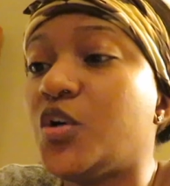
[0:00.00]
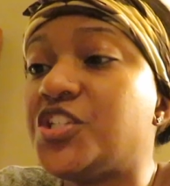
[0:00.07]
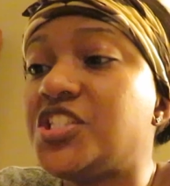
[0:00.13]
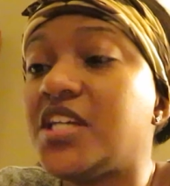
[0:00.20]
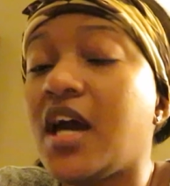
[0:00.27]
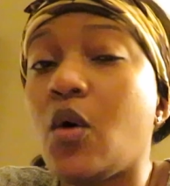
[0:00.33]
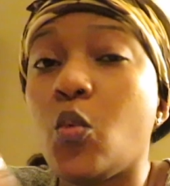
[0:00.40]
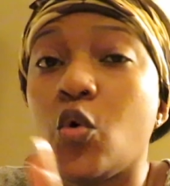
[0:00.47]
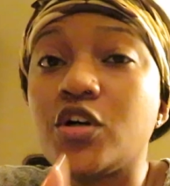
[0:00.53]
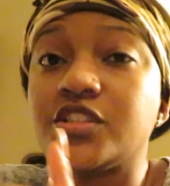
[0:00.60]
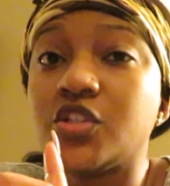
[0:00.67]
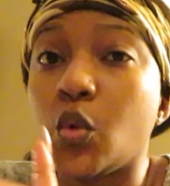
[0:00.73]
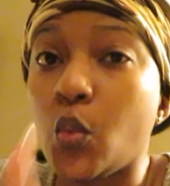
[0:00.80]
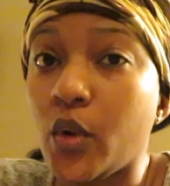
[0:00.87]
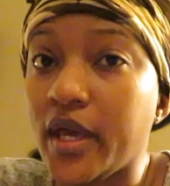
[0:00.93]
when she had walked
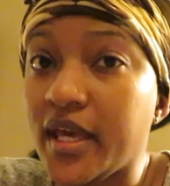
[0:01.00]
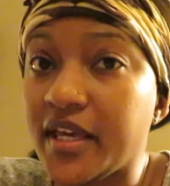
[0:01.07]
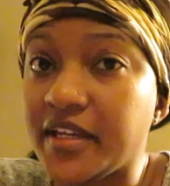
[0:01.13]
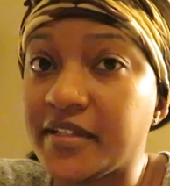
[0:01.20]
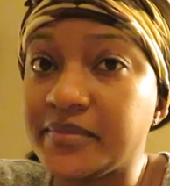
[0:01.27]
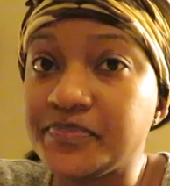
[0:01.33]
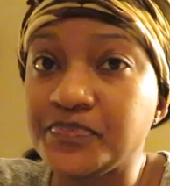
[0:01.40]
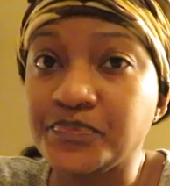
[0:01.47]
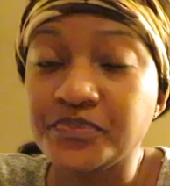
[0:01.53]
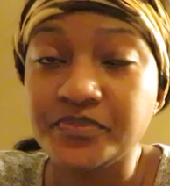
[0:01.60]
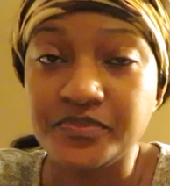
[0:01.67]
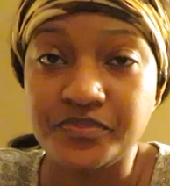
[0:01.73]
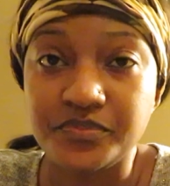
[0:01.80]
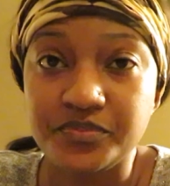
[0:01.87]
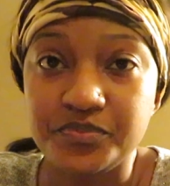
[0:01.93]
away
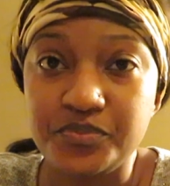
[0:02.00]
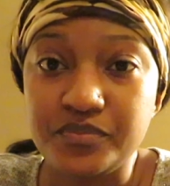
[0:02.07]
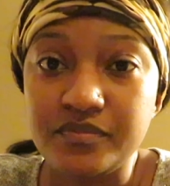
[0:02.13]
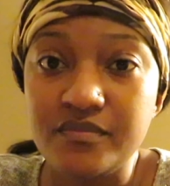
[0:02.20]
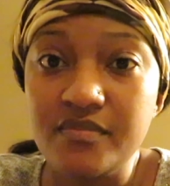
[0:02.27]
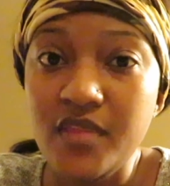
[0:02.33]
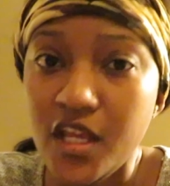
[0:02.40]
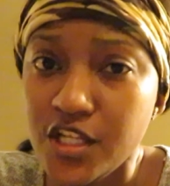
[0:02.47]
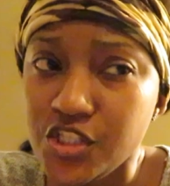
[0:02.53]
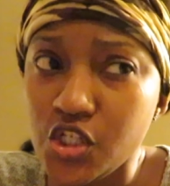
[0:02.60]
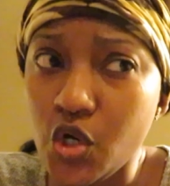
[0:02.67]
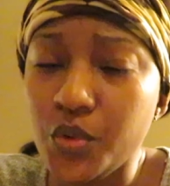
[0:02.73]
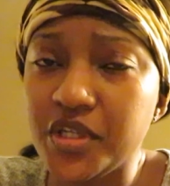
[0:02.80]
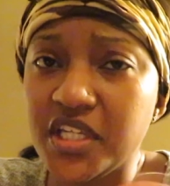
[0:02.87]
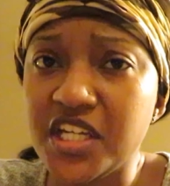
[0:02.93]
to
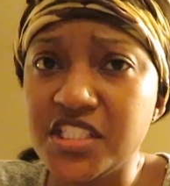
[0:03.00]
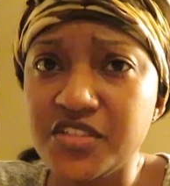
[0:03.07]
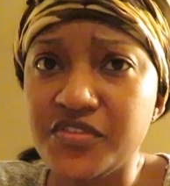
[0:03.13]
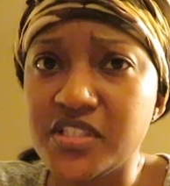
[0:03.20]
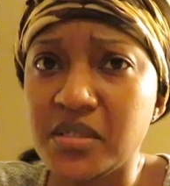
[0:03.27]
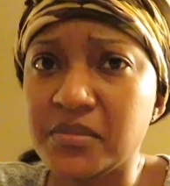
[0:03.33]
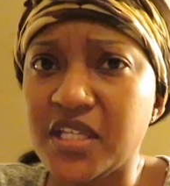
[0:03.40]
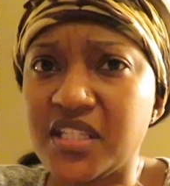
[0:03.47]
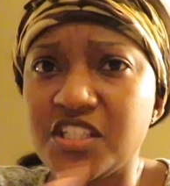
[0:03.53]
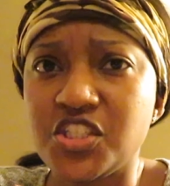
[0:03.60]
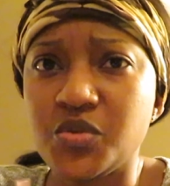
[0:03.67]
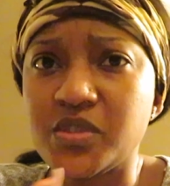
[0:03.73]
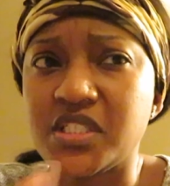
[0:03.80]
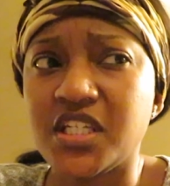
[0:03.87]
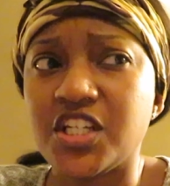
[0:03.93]
go in the kitchen for something. I think
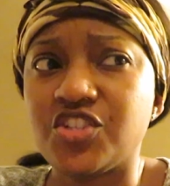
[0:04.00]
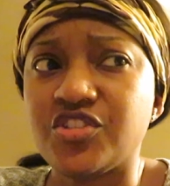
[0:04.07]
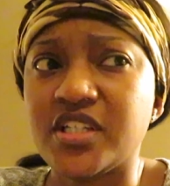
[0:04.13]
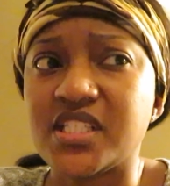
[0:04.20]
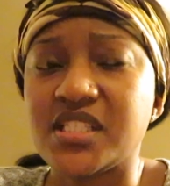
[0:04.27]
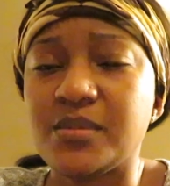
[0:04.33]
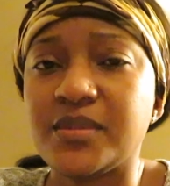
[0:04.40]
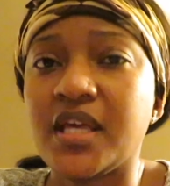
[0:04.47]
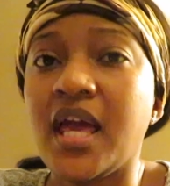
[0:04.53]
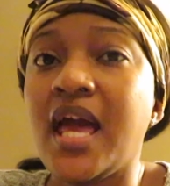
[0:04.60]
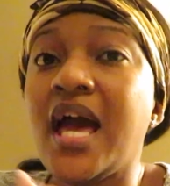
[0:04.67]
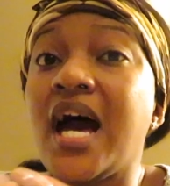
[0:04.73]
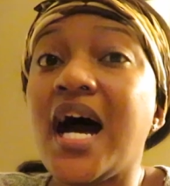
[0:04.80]
she went to get a drink or something.